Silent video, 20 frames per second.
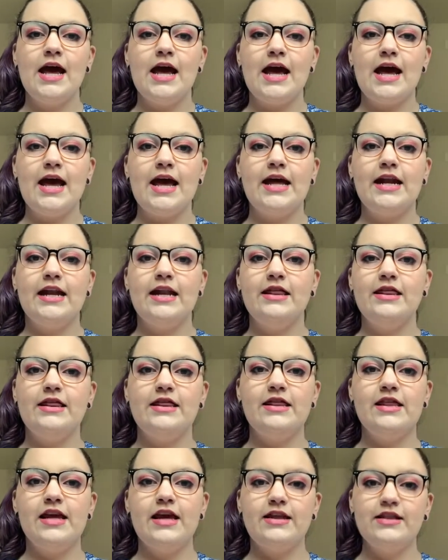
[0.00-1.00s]
And
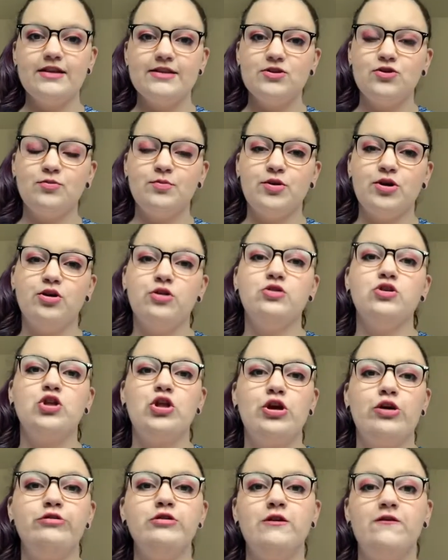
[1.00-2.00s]
in this group of girls,
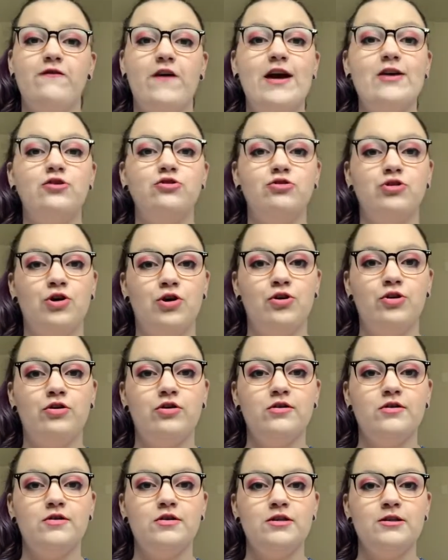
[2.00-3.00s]
those final
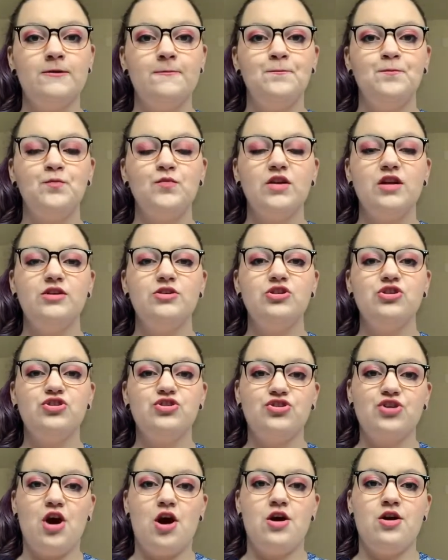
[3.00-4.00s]
girls
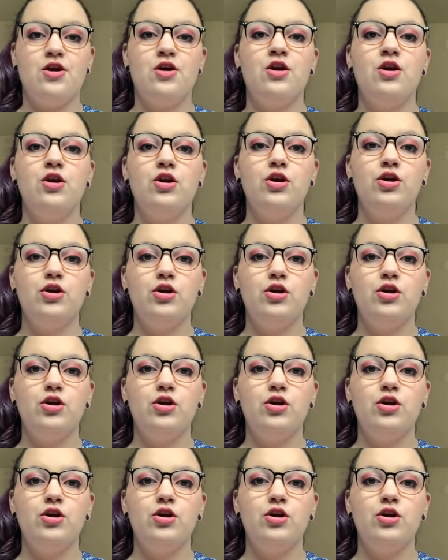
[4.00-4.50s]
start